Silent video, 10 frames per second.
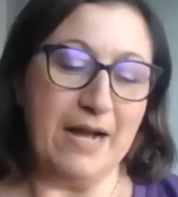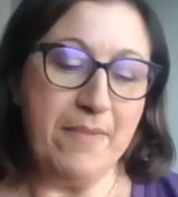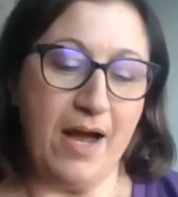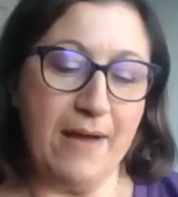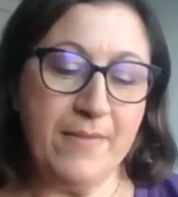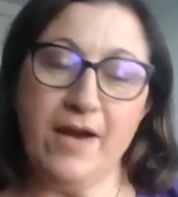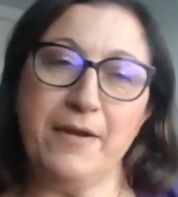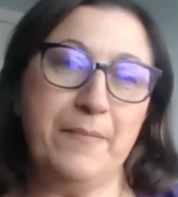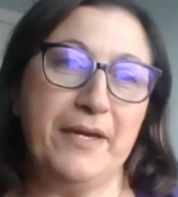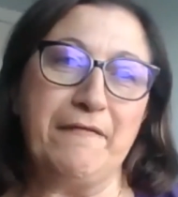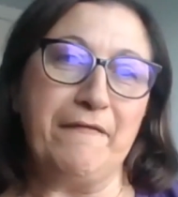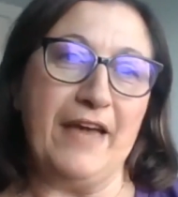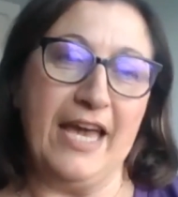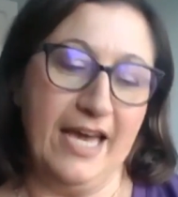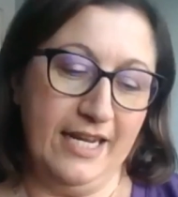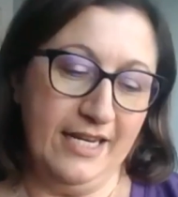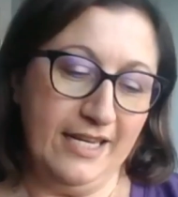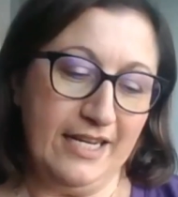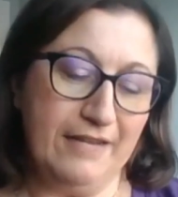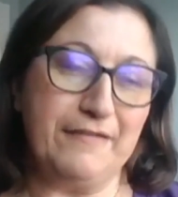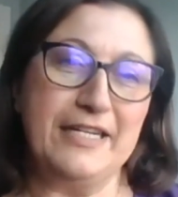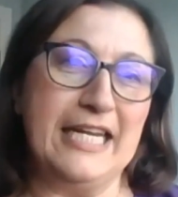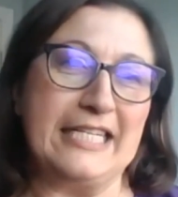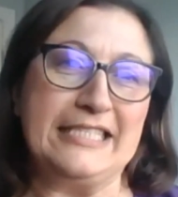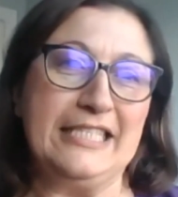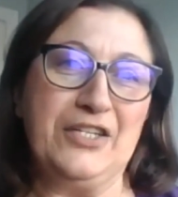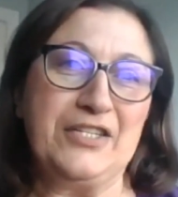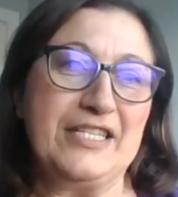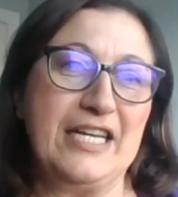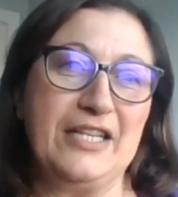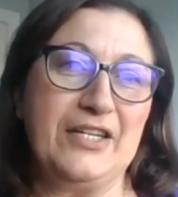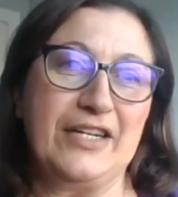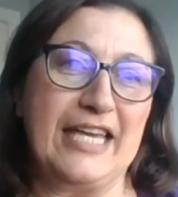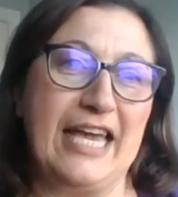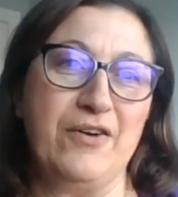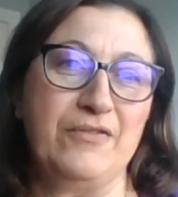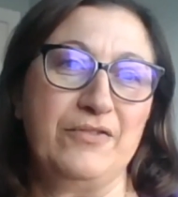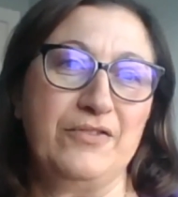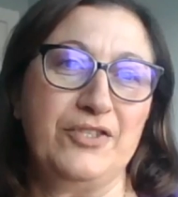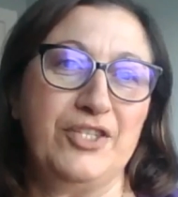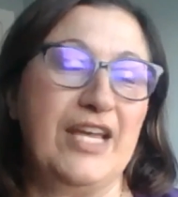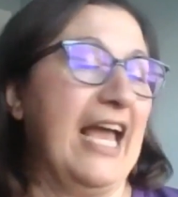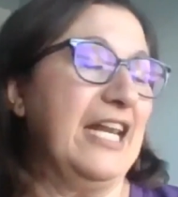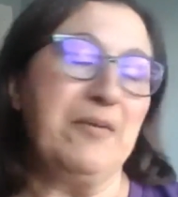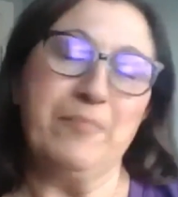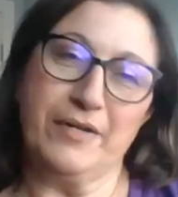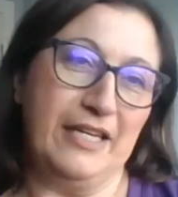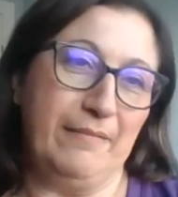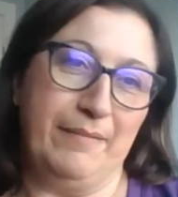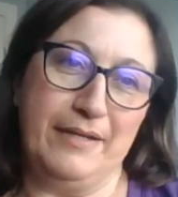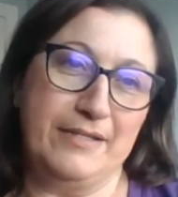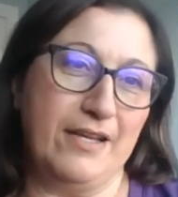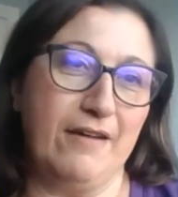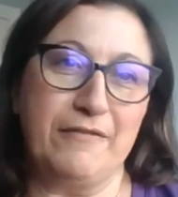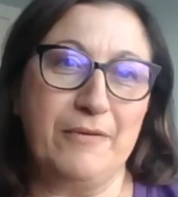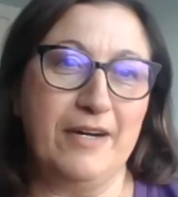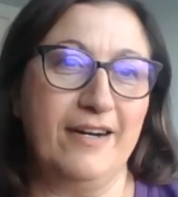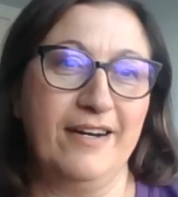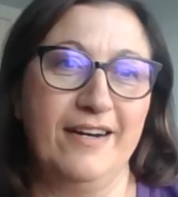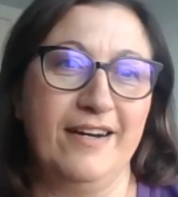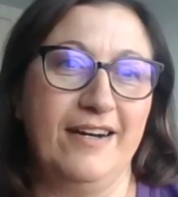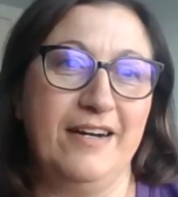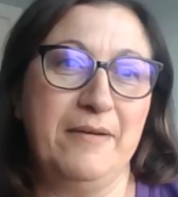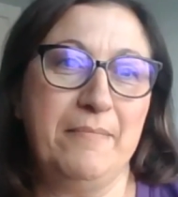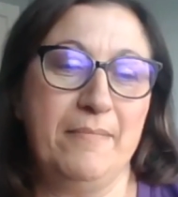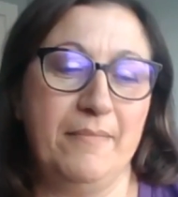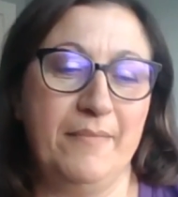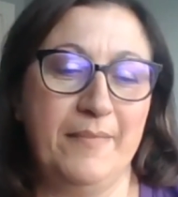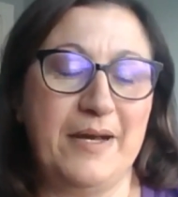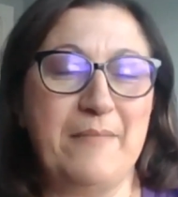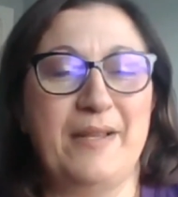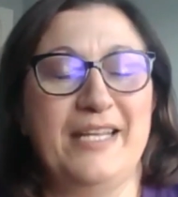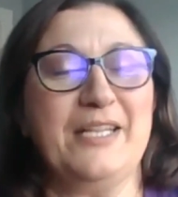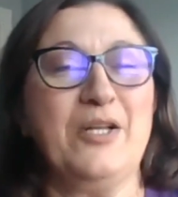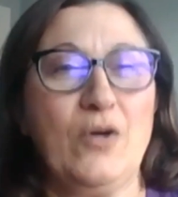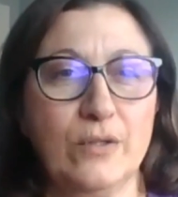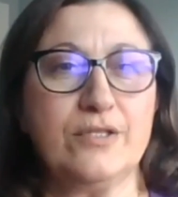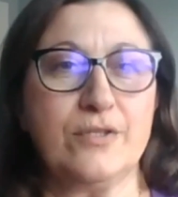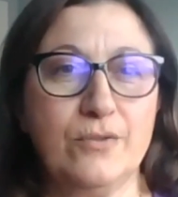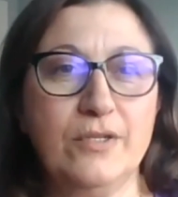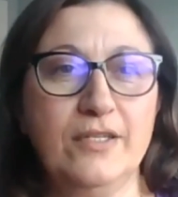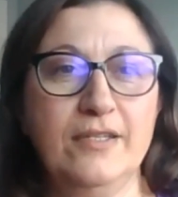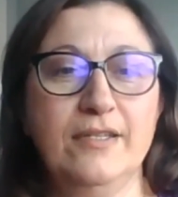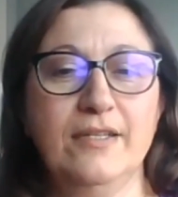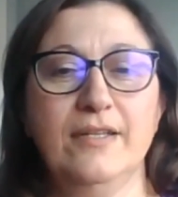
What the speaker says: I'm not a big fan of connecting your seller account to any bookkeeping software. I'm a little old school,